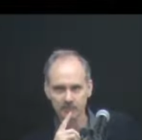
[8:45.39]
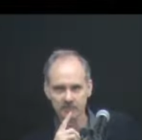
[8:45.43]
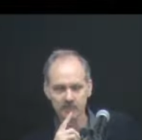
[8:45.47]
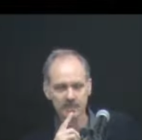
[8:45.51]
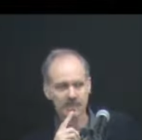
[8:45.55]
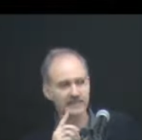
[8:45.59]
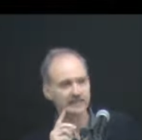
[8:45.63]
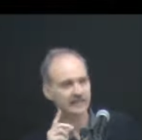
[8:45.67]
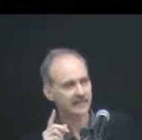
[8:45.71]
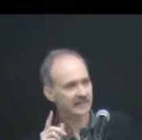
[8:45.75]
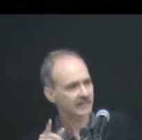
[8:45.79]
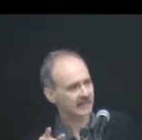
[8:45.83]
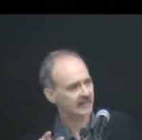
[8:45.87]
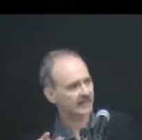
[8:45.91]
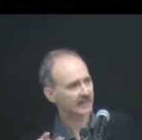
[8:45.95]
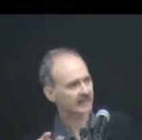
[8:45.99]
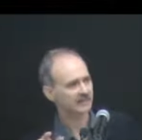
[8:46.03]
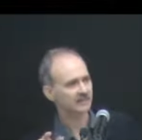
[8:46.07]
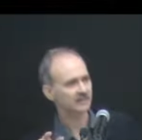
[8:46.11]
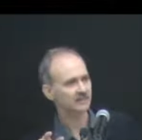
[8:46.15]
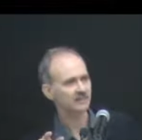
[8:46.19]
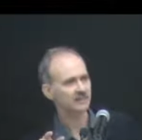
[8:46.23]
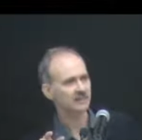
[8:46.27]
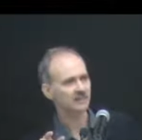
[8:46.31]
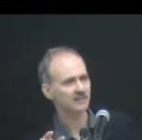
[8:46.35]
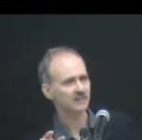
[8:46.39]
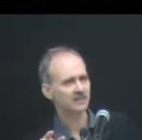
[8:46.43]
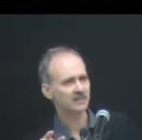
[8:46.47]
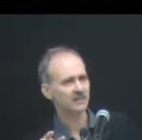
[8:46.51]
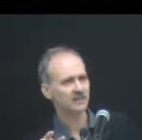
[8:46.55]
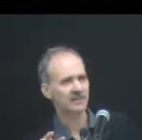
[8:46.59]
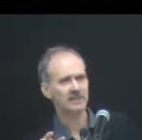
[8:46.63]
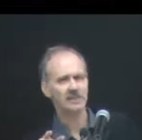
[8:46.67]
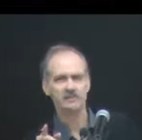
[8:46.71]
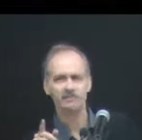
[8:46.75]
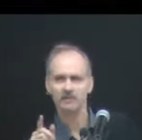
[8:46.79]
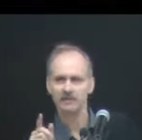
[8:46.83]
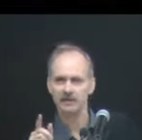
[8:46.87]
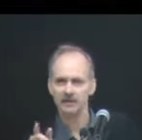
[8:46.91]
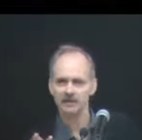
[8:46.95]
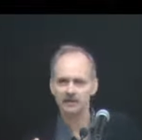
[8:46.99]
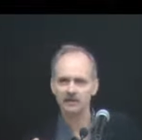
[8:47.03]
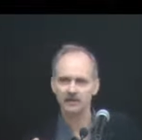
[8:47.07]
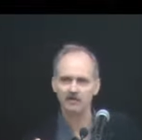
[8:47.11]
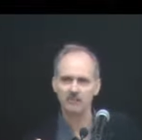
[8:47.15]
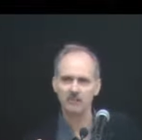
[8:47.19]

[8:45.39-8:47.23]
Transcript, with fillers: He did it, he built